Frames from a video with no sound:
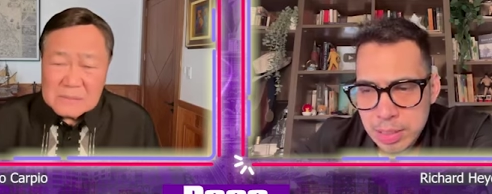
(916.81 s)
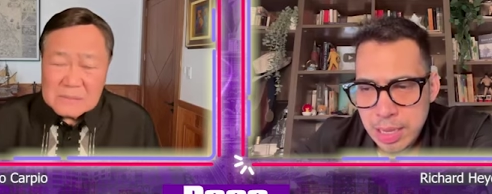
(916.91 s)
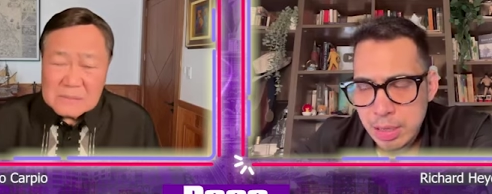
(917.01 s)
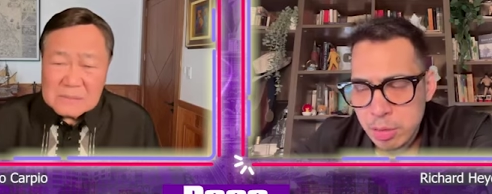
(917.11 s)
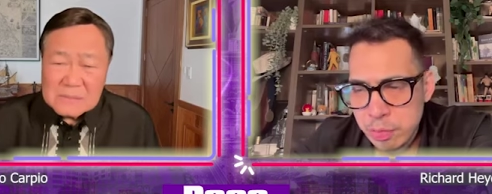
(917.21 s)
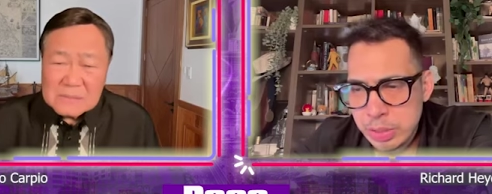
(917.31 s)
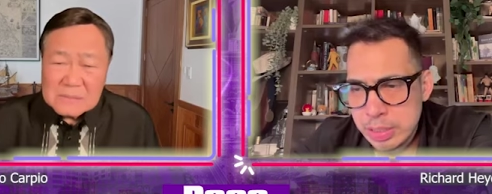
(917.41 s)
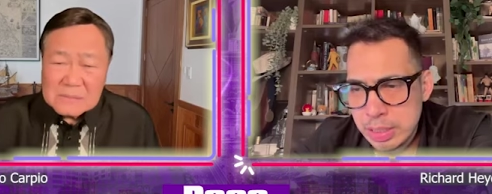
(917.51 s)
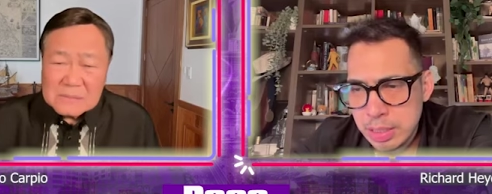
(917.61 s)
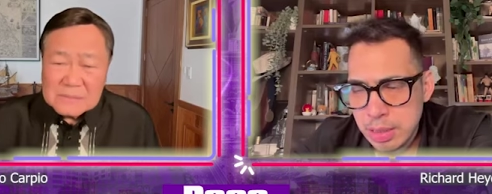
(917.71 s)
Speaker 1: lack of
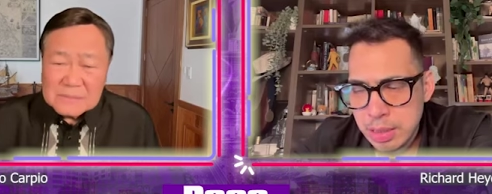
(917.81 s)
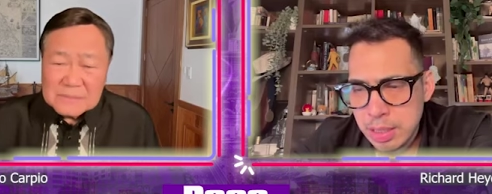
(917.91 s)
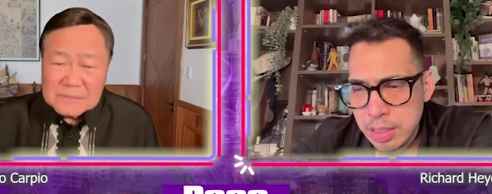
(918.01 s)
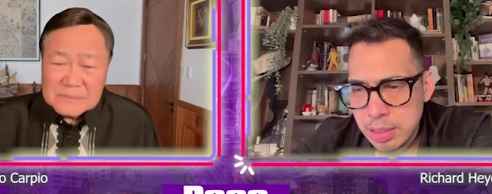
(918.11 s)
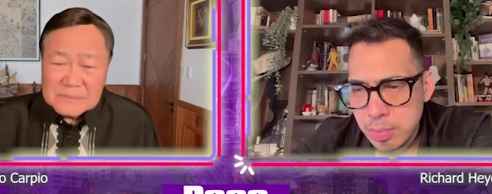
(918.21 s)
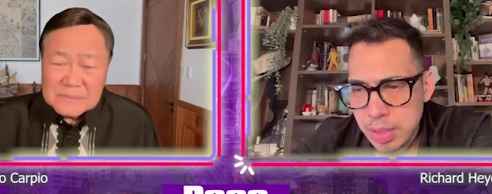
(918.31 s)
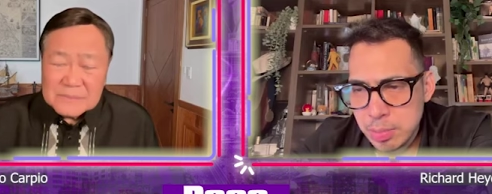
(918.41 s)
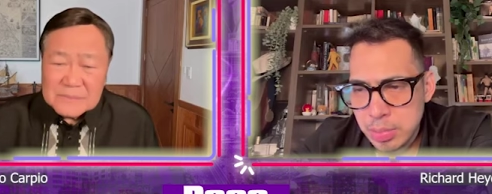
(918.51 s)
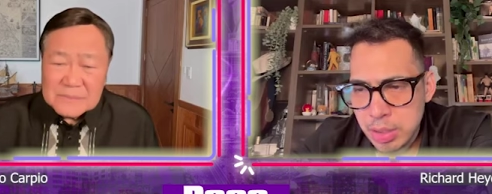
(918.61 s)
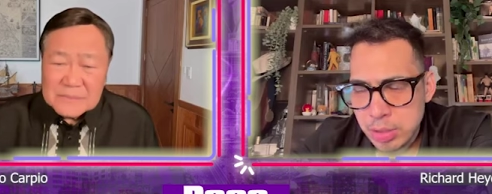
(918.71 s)
critical thinking
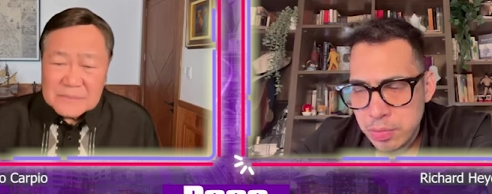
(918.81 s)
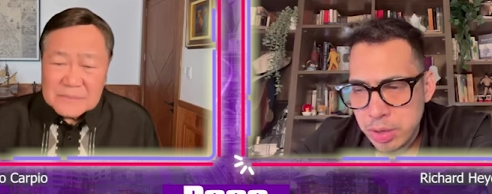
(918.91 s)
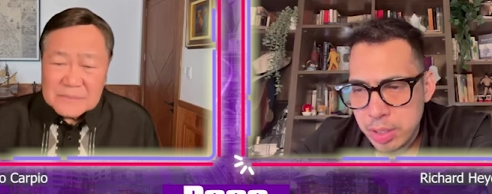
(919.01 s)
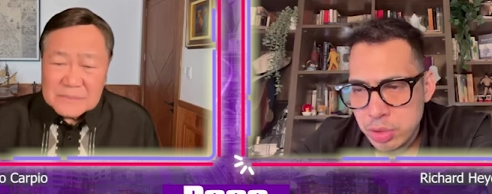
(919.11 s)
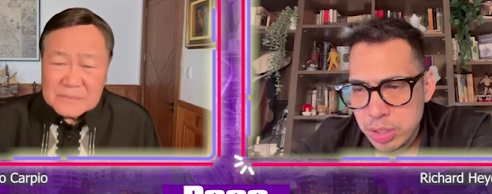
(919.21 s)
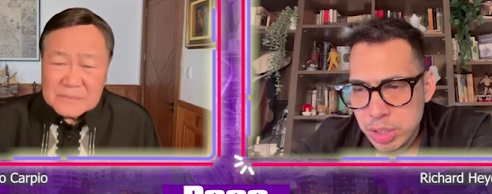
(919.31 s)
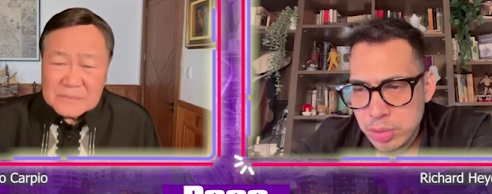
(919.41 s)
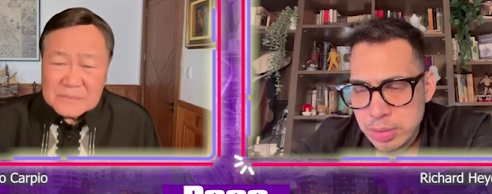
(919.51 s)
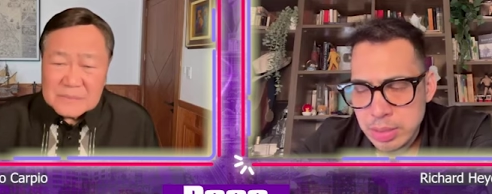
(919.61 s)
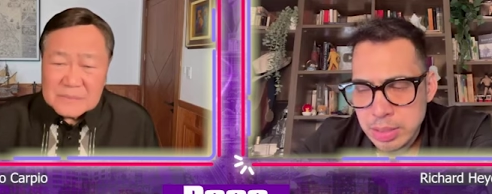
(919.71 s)
because of our
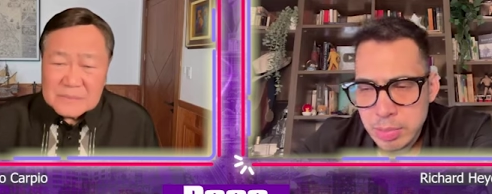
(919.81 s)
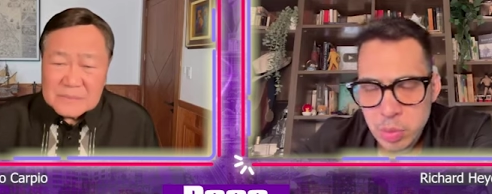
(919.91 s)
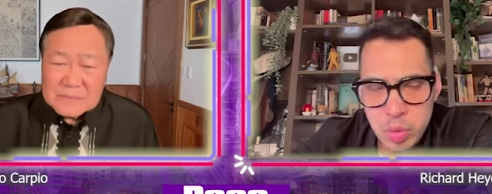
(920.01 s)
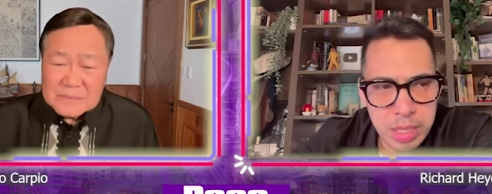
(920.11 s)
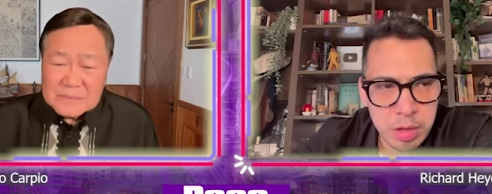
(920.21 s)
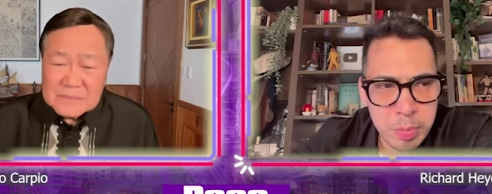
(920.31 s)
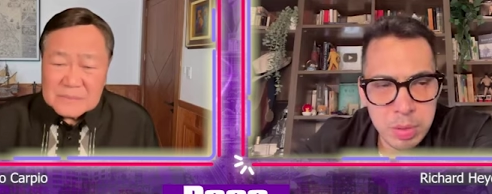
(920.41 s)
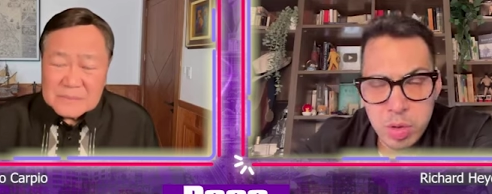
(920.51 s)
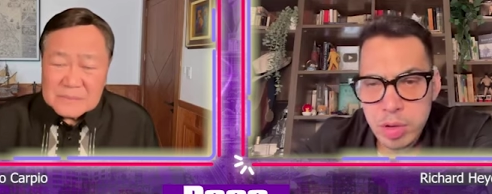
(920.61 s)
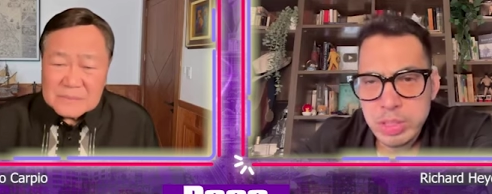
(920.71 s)
education system is weak and
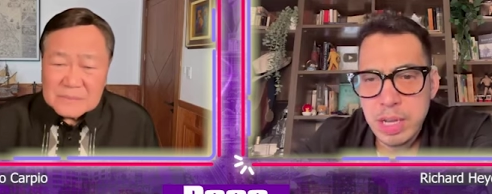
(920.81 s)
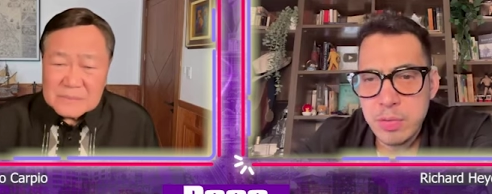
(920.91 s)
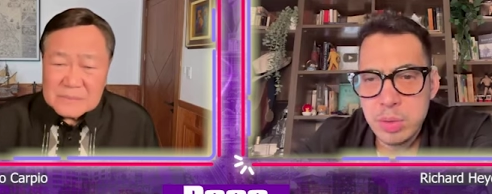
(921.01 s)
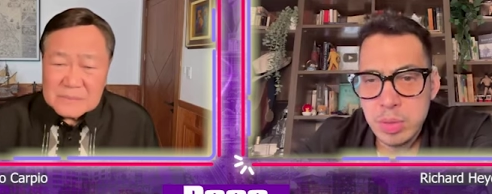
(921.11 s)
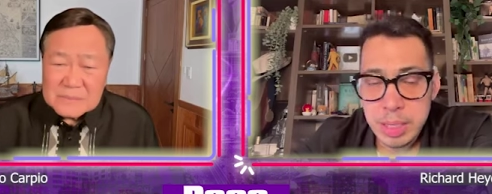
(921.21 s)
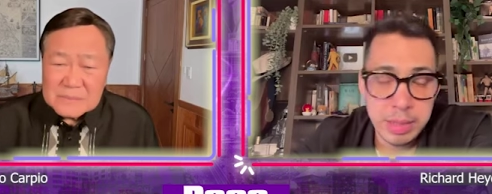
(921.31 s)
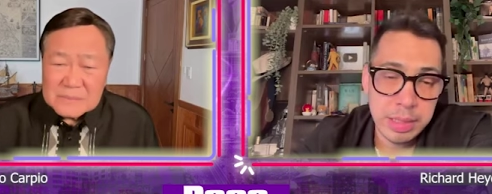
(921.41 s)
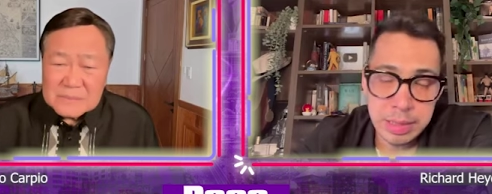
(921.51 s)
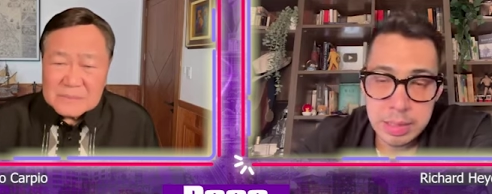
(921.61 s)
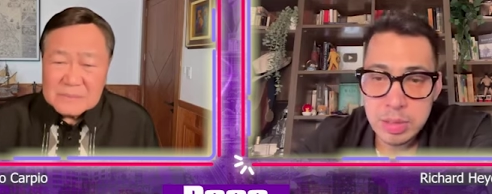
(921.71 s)
but we also have to, I
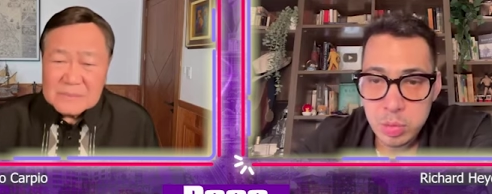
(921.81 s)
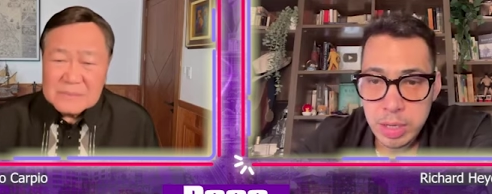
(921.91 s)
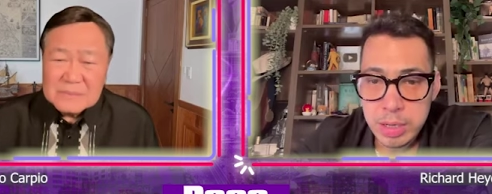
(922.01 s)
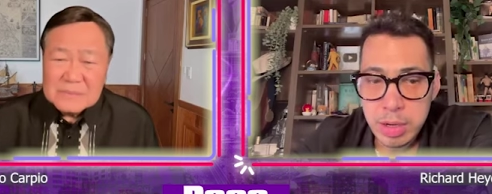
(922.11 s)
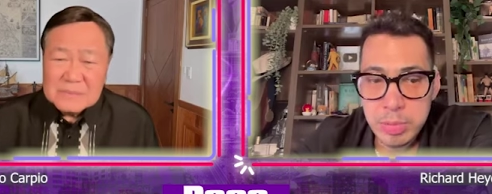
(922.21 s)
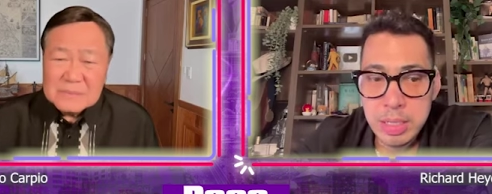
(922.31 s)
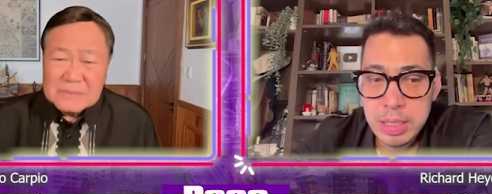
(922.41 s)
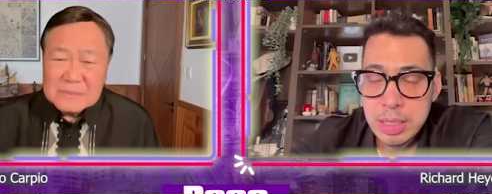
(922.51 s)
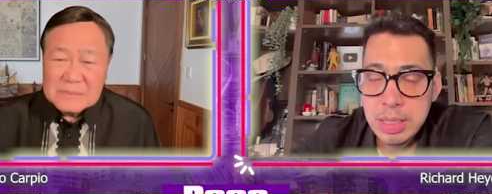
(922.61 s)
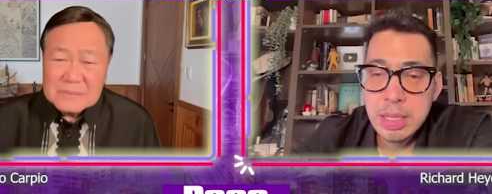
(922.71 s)
think this is where I come
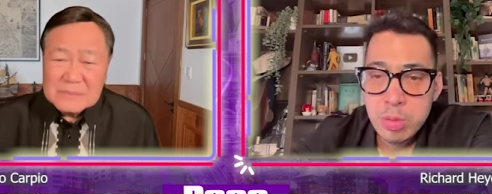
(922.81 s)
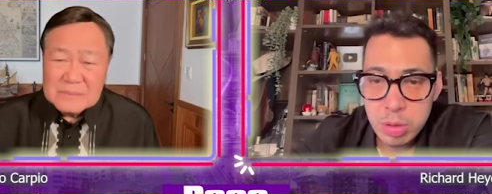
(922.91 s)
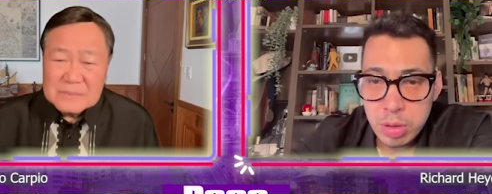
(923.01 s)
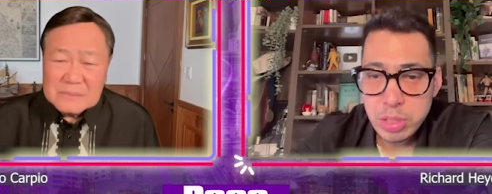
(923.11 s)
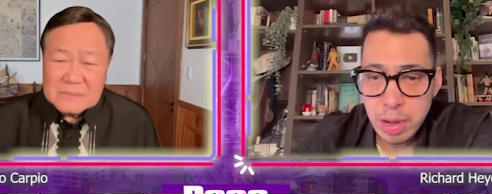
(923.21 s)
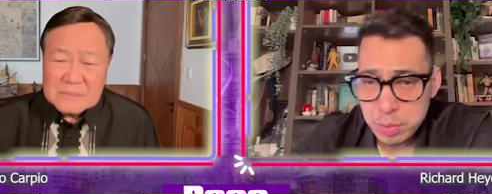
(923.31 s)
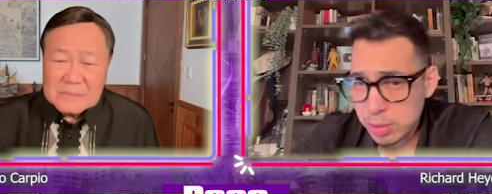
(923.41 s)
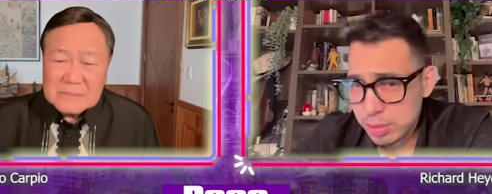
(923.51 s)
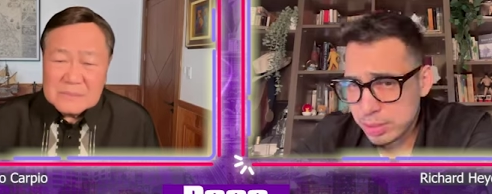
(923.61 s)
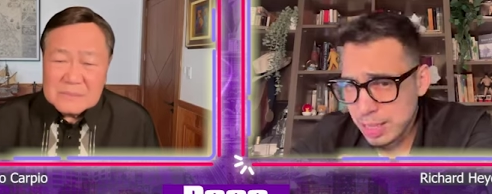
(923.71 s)
in, we also have
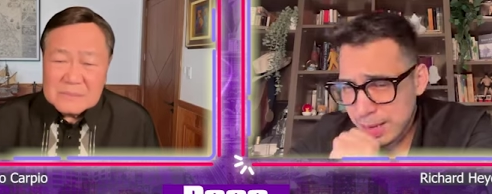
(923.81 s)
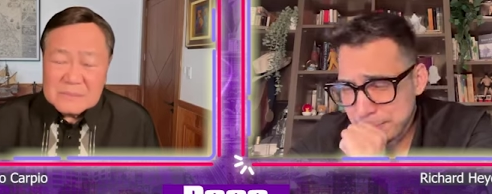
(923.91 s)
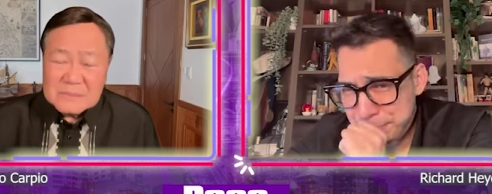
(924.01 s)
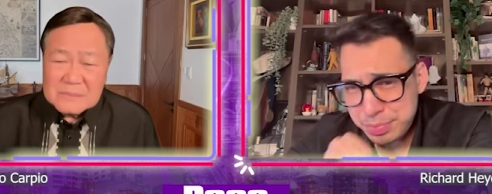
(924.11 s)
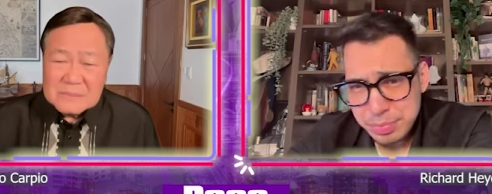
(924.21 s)
to understand